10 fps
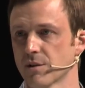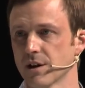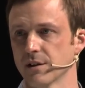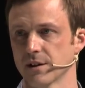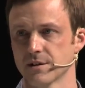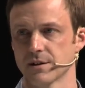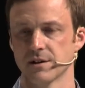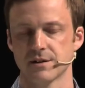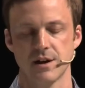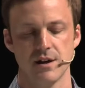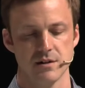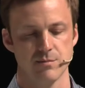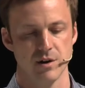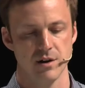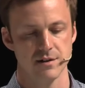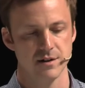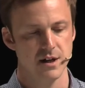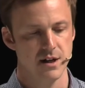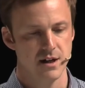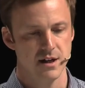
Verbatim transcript: right? Like a, a stay experience. Mm.